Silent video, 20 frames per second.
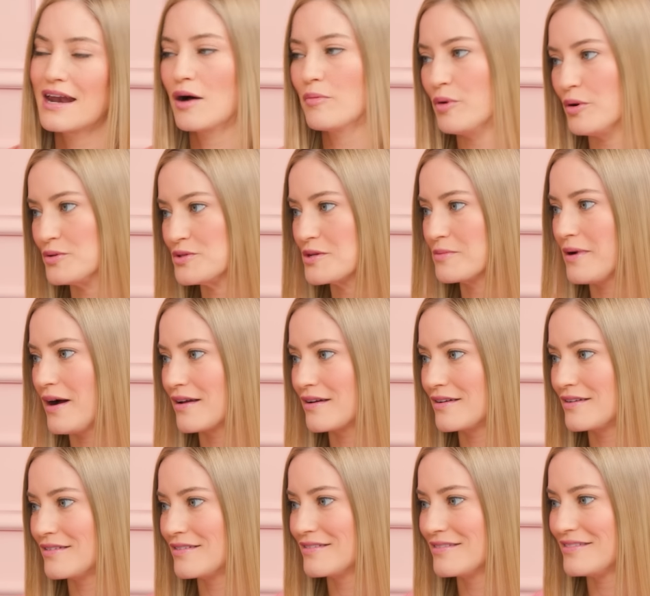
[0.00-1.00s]
I'll post about
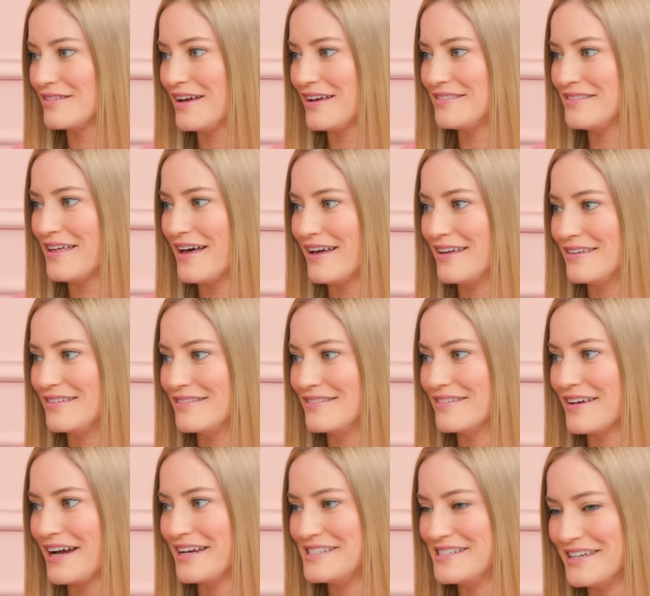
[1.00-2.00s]
it. And then
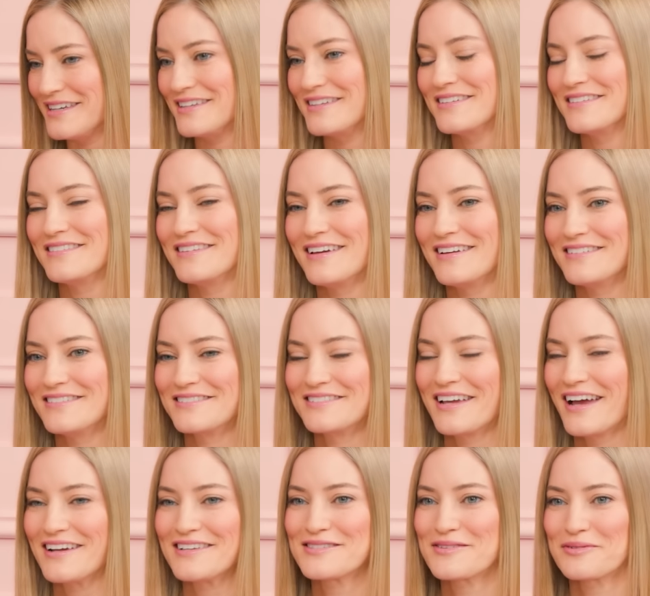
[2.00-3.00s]
I did. And then,
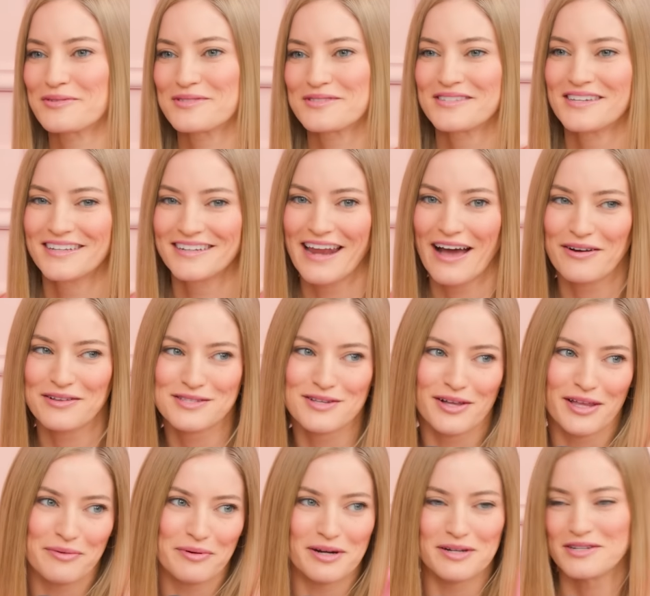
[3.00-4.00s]
yeah, so now it's all
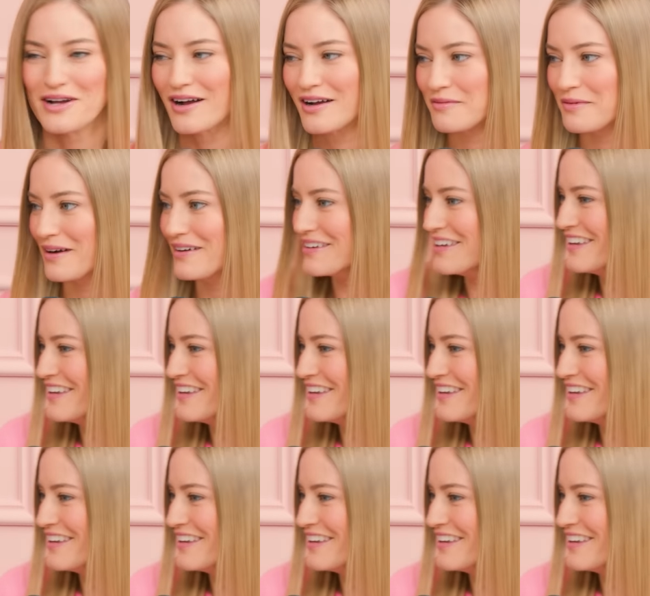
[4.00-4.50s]
I want to talk about.